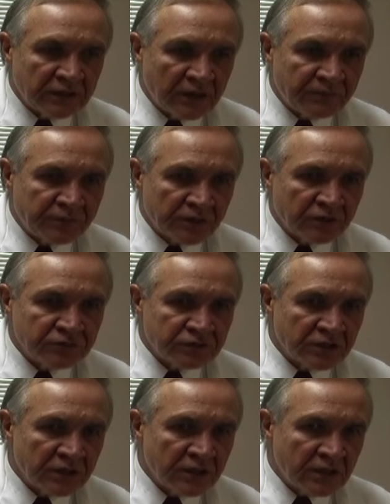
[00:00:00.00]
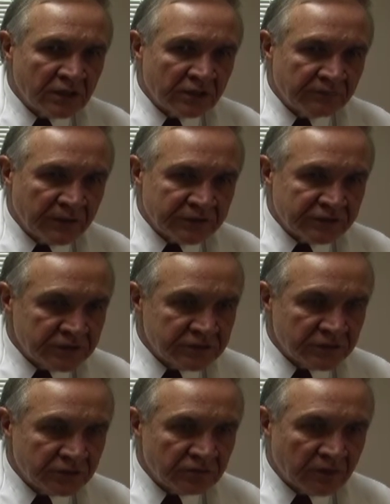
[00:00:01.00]
approach, much
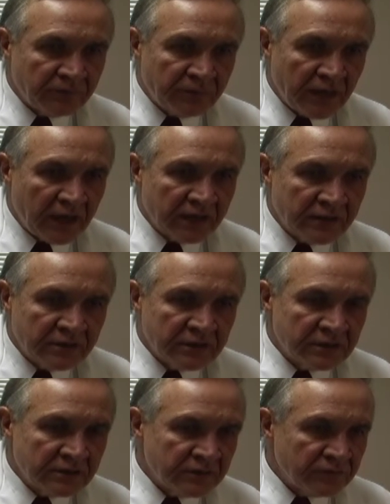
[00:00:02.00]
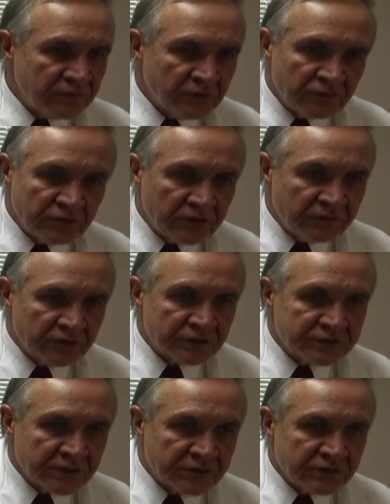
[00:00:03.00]
easier to apply, no need for
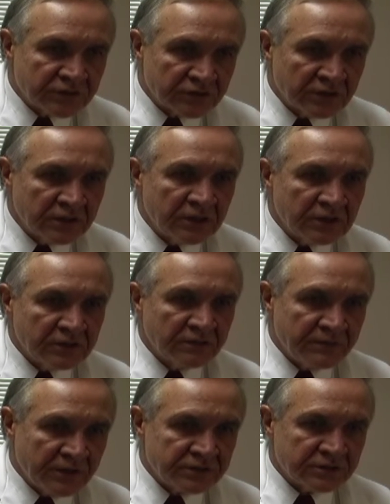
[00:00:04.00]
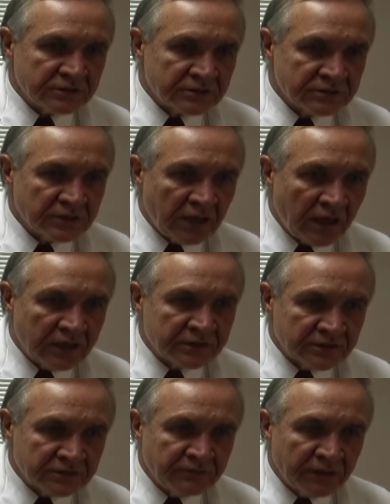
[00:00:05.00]
surgery. The patient's
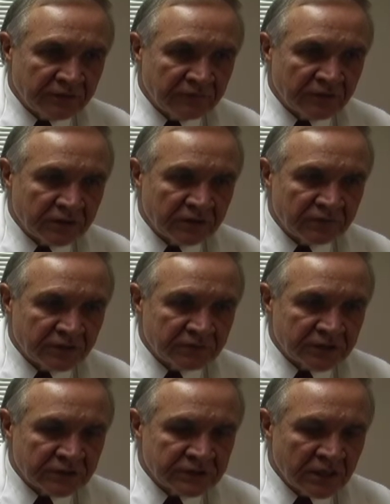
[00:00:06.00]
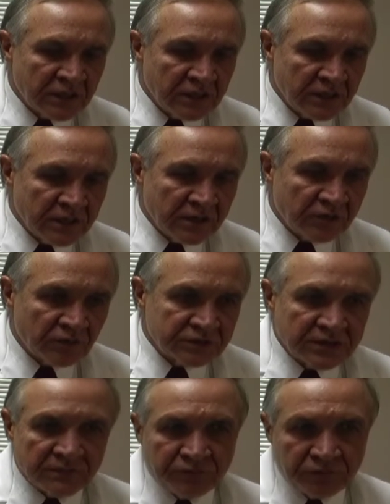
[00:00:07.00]
heart is benefiting from this. It
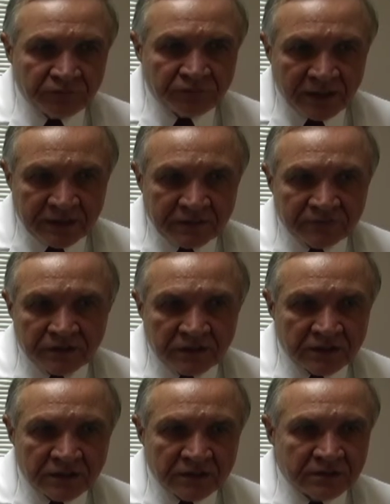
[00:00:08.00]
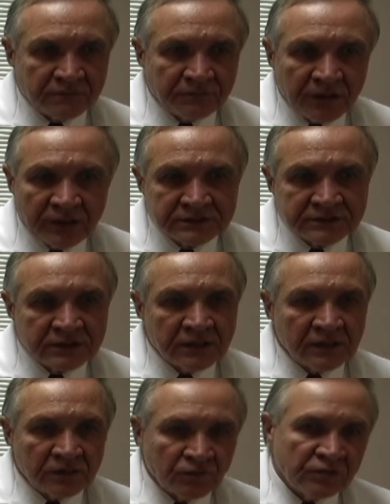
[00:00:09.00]
was approved by FDA in the past.
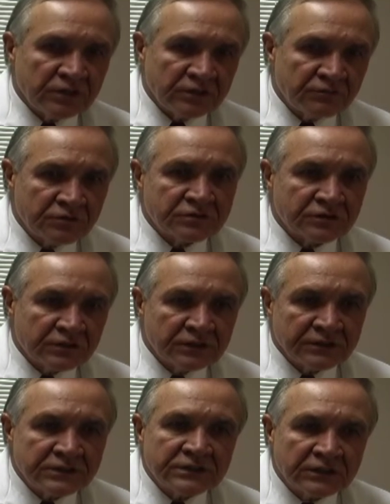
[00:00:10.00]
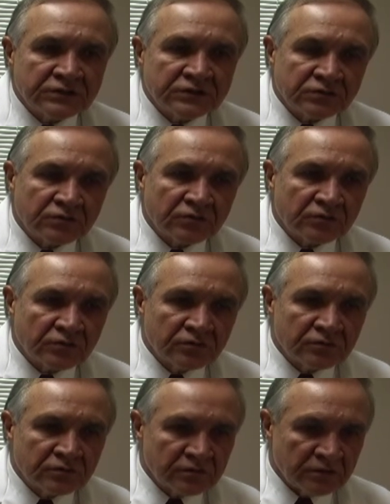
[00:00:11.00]
We need more research
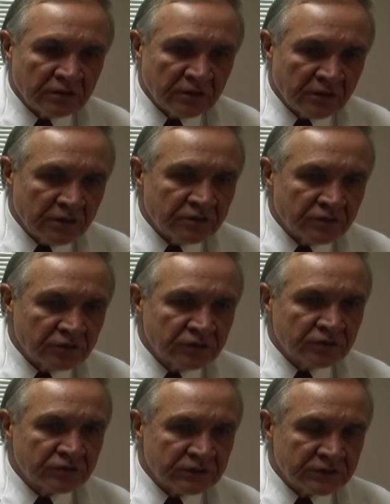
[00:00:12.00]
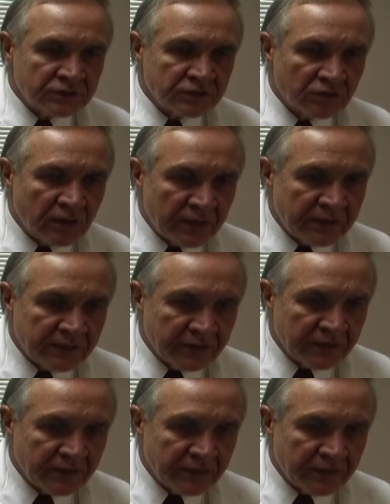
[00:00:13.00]
to introduce this to a